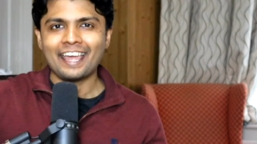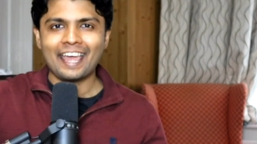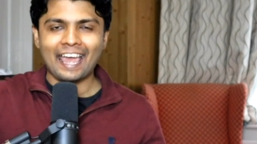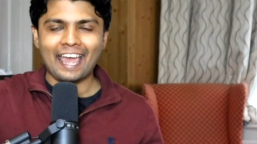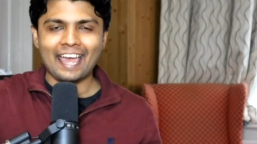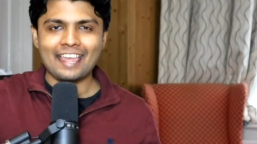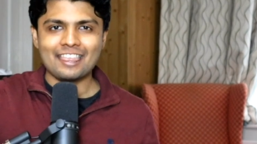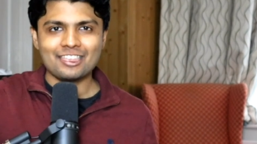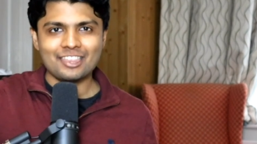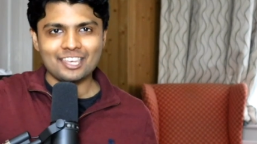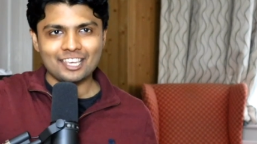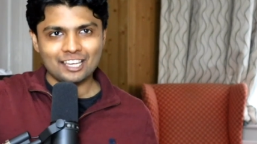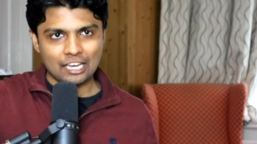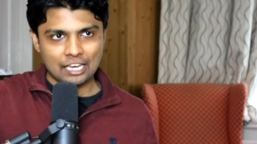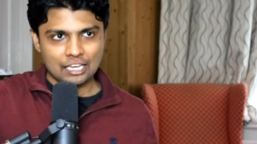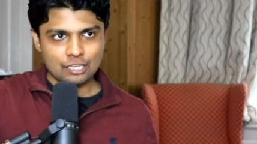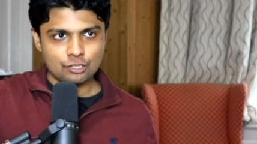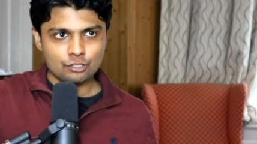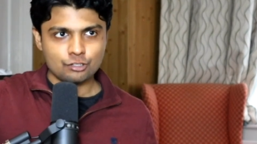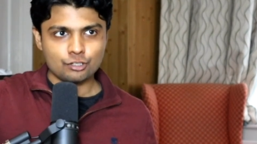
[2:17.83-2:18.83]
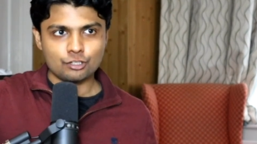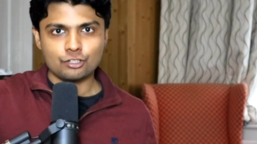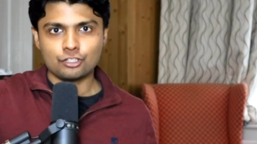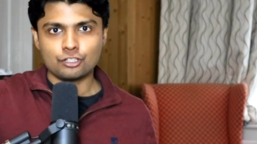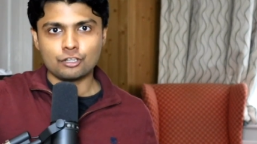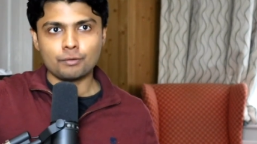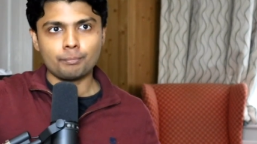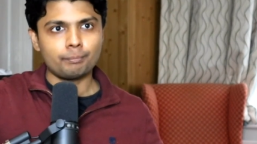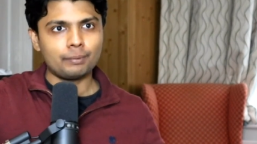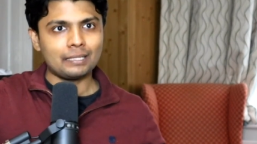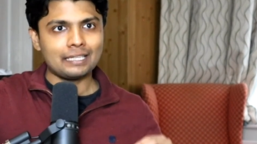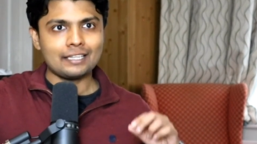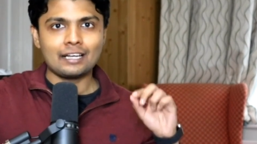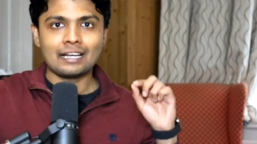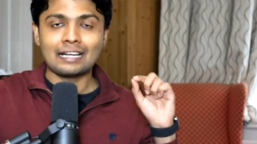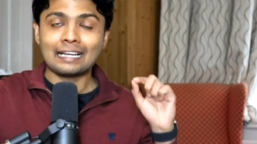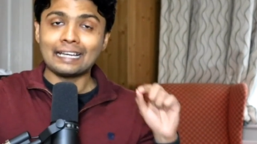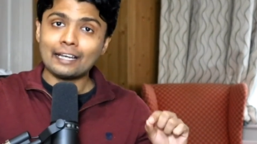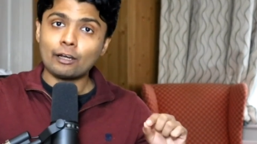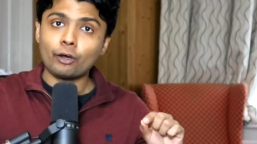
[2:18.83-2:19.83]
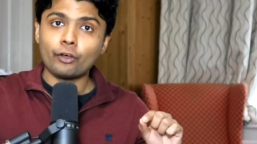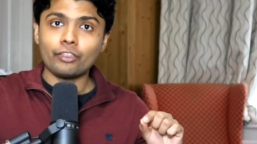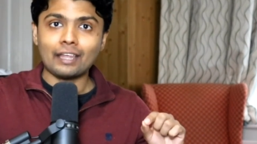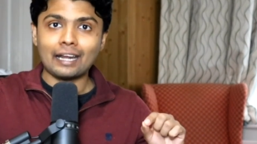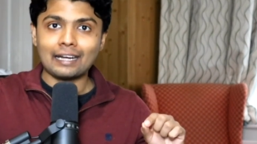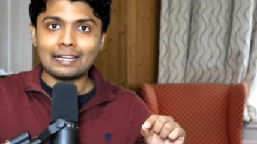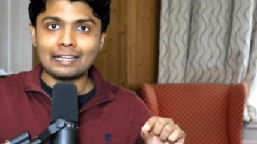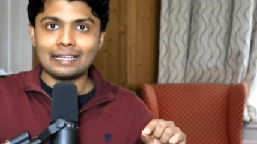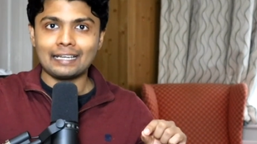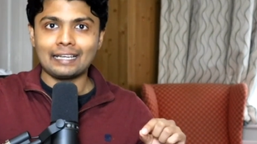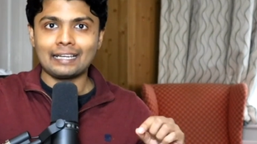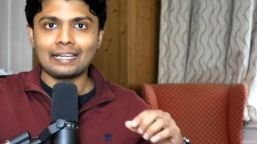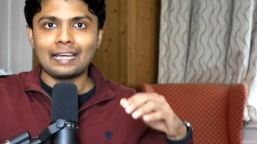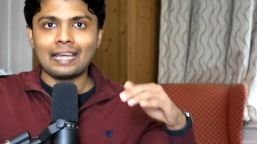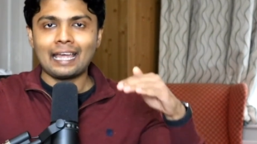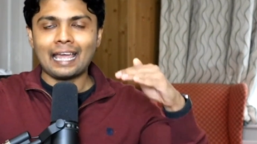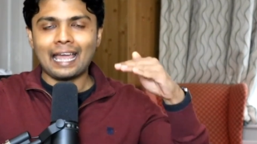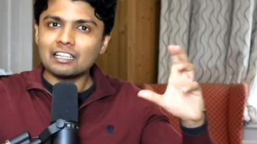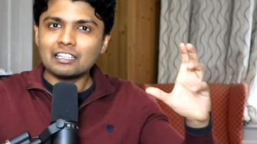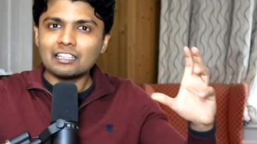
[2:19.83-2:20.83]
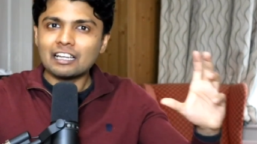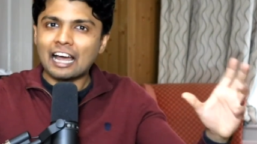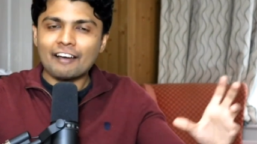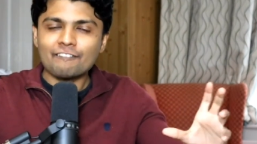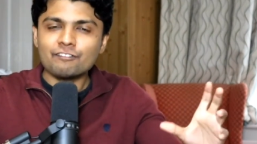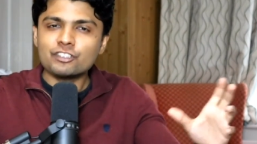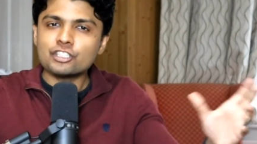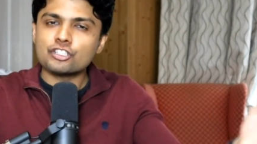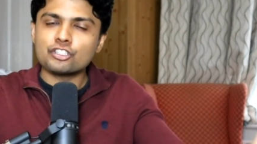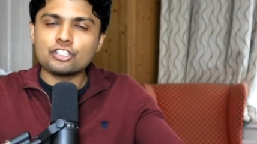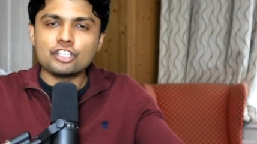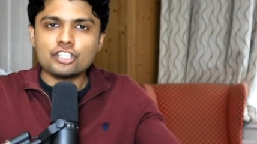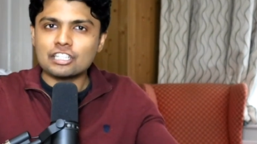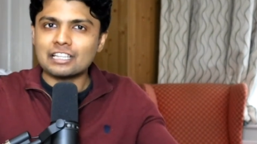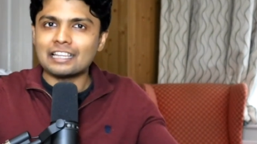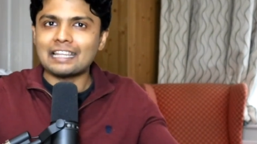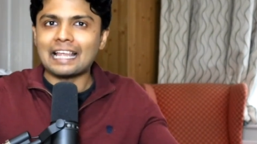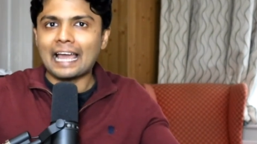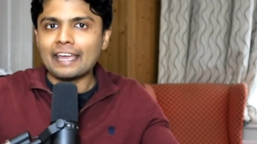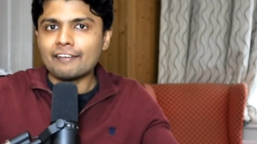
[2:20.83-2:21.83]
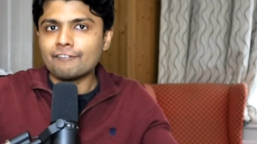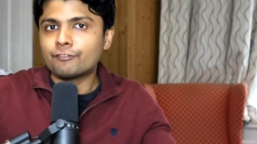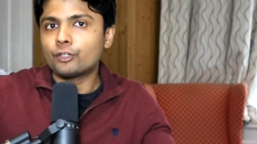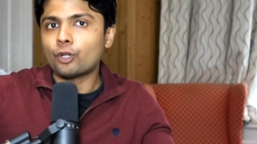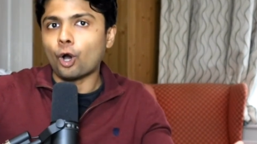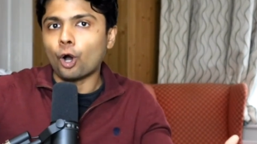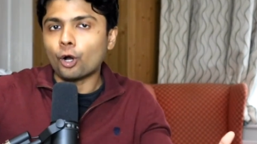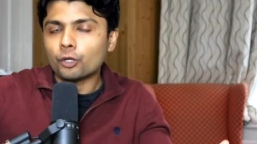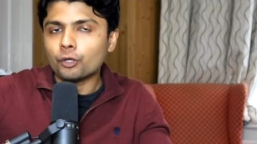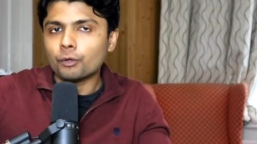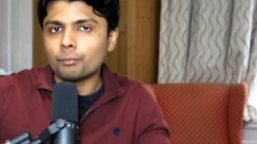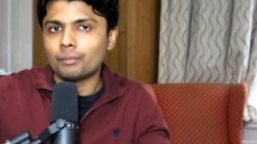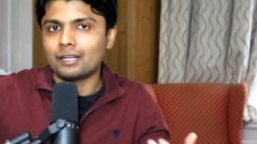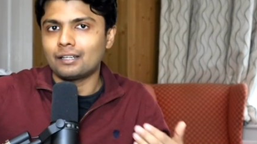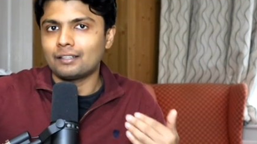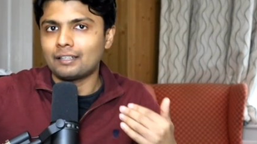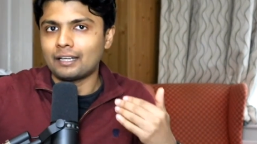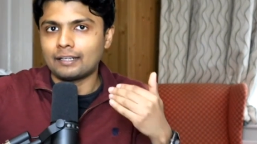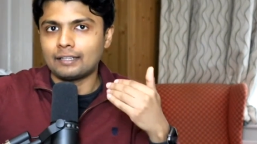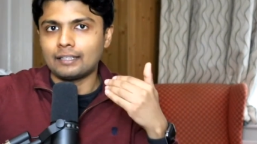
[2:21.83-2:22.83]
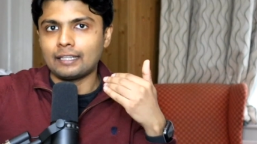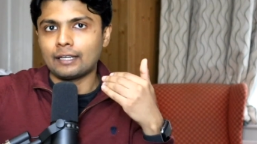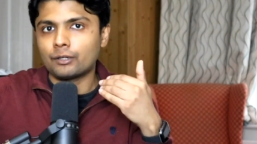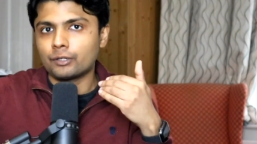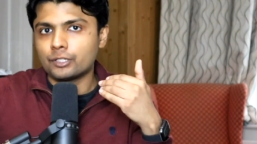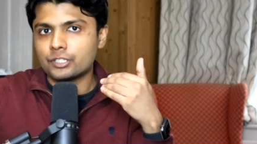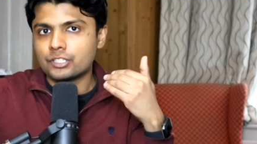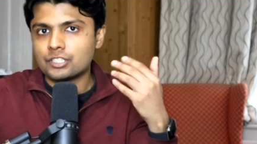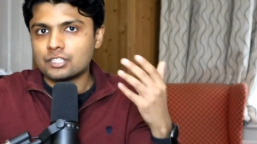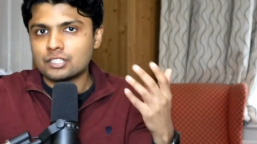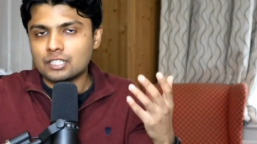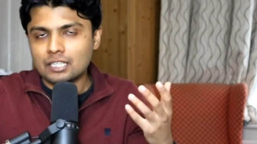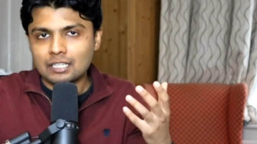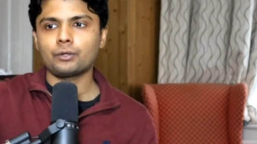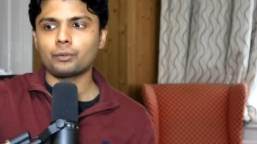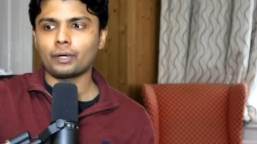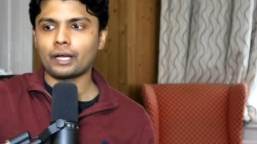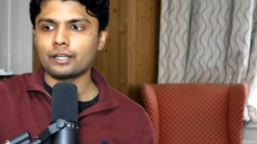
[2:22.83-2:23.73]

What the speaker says: and they can just simply click on that link and have just this live document that they could see.